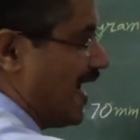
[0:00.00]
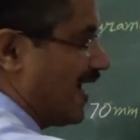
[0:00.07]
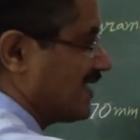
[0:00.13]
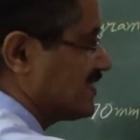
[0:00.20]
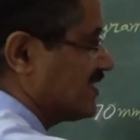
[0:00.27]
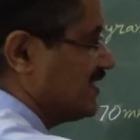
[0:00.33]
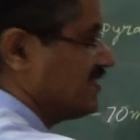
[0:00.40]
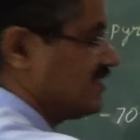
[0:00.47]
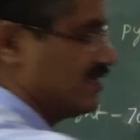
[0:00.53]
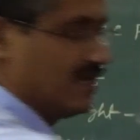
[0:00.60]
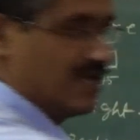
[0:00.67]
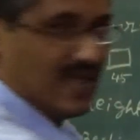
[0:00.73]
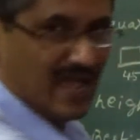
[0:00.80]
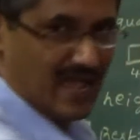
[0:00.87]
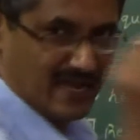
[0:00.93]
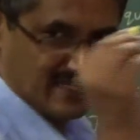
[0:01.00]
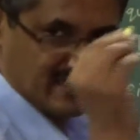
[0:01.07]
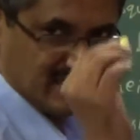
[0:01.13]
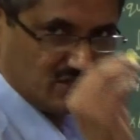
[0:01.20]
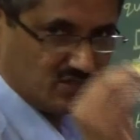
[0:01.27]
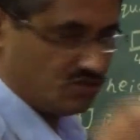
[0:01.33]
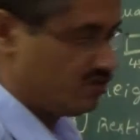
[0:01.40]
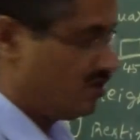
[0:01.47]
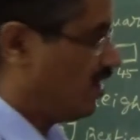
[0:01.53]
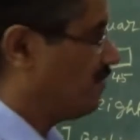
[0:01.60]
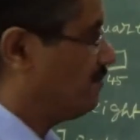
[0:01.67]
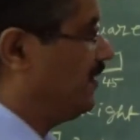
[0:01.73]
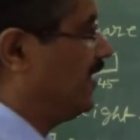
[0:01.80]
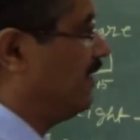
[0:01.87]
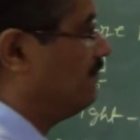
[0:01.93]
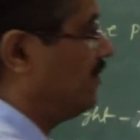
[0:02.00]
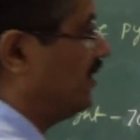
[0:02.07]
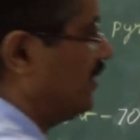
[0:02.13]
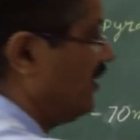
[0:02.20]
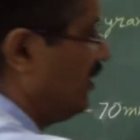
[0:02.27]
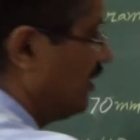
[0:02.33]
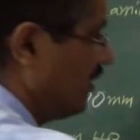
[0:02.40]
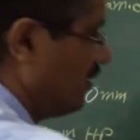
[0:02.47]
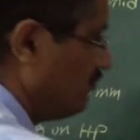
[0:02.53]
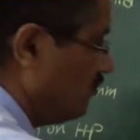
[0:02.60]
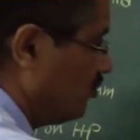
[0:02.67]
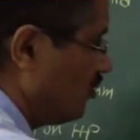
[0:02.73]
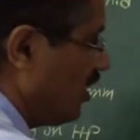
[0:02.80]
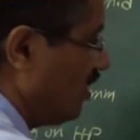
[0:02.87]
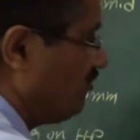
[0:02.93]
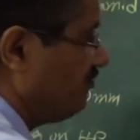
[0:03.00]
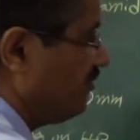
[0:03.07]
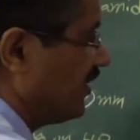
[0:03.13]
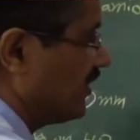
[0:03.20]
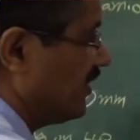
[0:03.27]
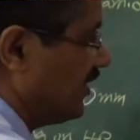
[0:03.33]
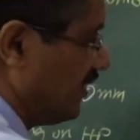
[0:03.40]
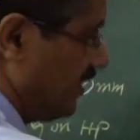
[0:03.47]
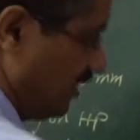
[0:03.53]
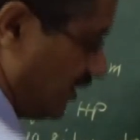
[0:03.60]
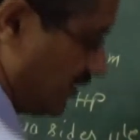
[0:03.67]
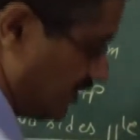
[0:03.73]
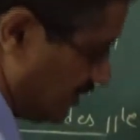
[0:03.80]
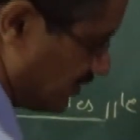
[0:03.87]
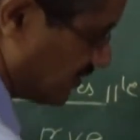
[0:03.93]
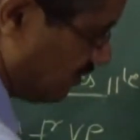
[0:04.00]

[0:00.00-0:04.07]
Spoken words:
axis should not be numbered. Move down further, there is